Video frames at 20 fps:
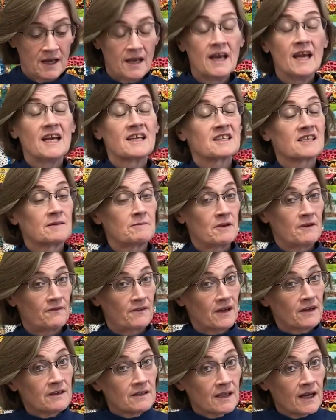It's gonna be a
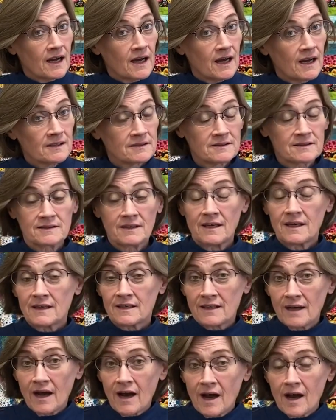fun class,
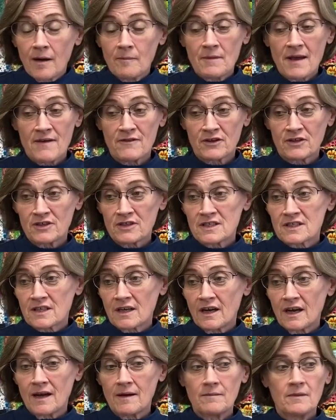come, have a good
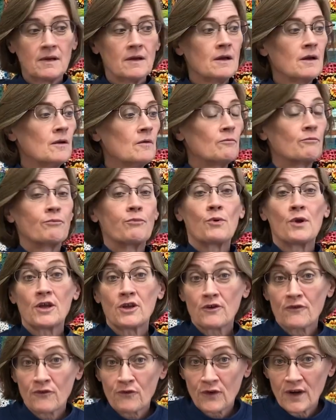time. Bring
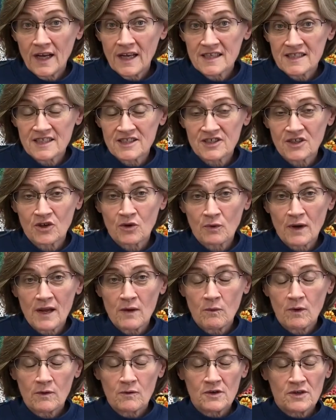your friends. It's a great
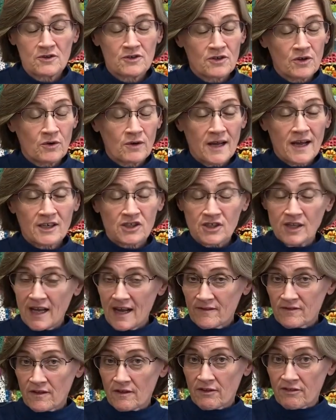one where you don't actually
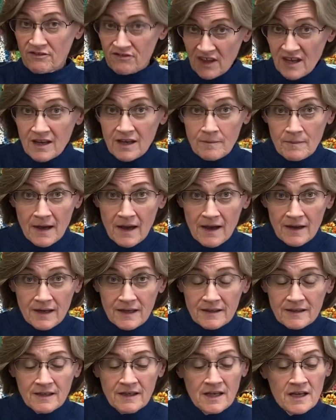have to think about
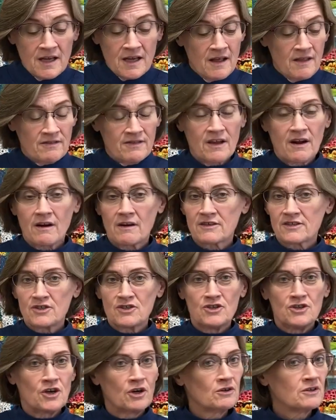it. There's
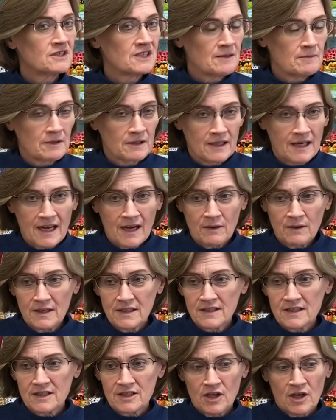no seam
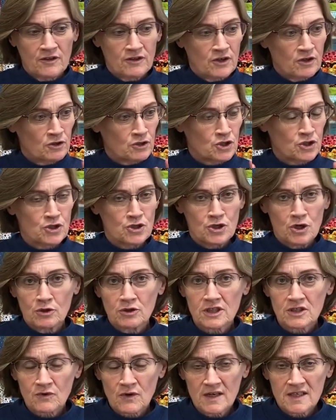allowance, there's no
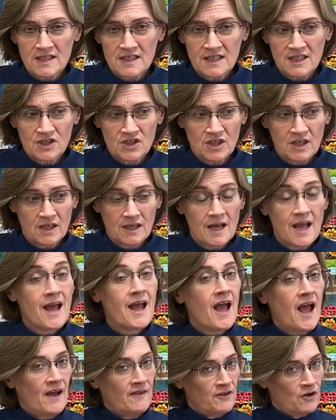straight stitching,
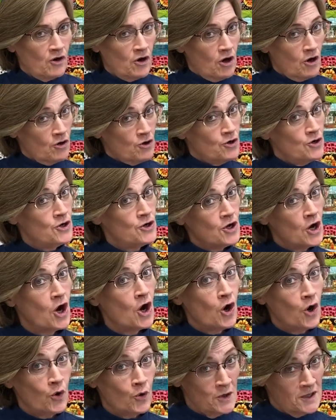and there are
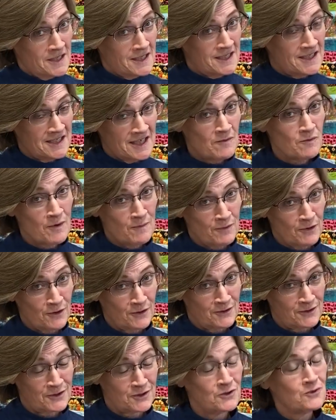no seam
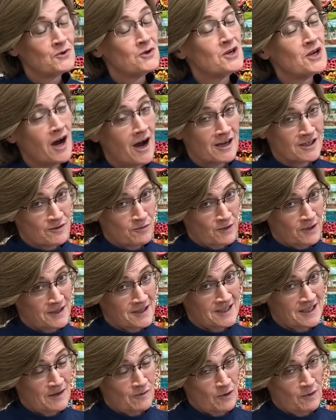rippers. Do not bring a
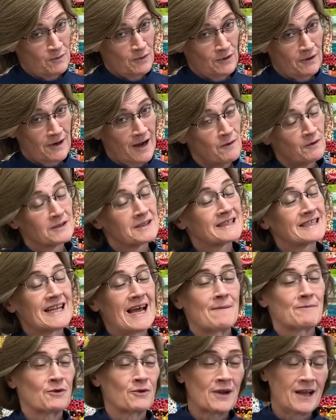seam ripper. I will
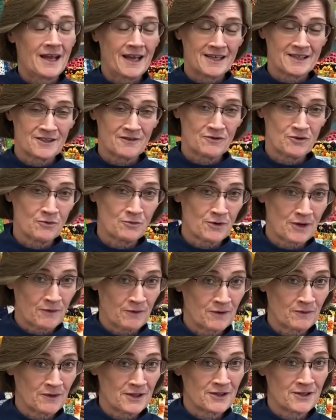slap your hands if you bring
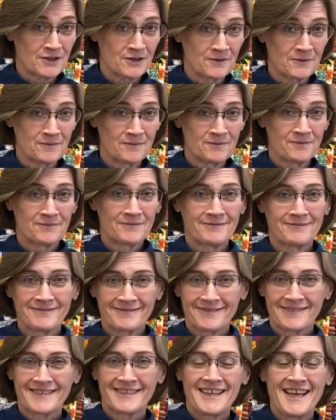one with you.
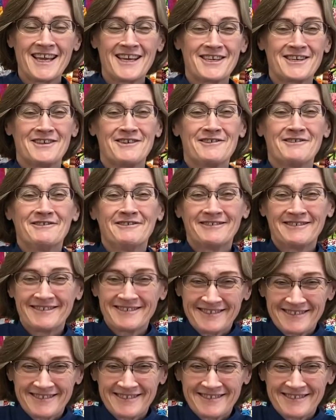Thank you.